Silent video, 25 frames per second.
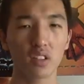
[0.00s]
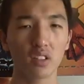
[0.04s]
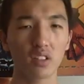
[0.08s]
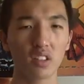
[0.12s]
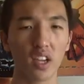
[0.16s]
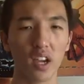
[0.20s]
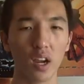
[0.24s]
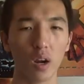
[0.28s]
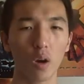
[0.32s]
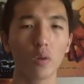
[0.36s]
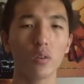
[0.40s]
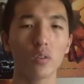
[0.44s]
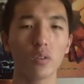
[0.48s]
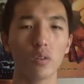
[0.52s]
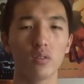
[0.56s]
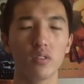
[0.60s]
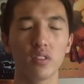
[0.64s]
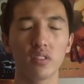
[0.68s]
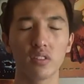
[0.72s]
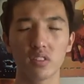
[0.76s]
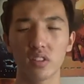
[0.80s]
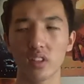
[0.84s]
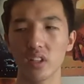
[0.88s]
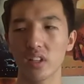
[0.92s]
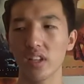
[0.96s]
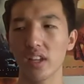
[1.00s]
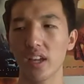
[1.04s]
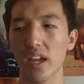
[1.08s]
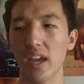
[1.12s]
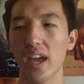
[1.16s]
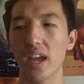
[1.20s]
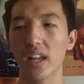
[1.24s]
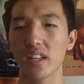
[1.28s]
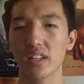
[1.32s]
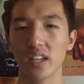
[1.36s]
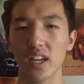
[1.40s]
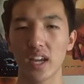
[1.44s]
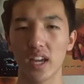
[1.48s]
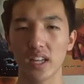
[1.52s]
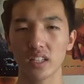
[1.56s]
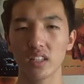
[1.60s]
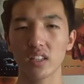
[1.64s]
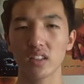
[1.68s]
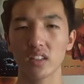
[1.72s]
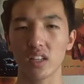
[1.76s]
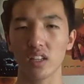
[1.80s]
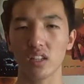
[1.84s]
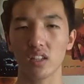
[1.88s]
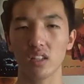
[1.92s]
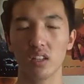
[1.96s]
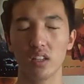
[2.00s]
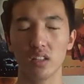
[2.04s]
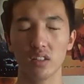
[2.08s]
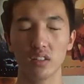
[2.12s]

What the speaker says: His character just didn't add anything.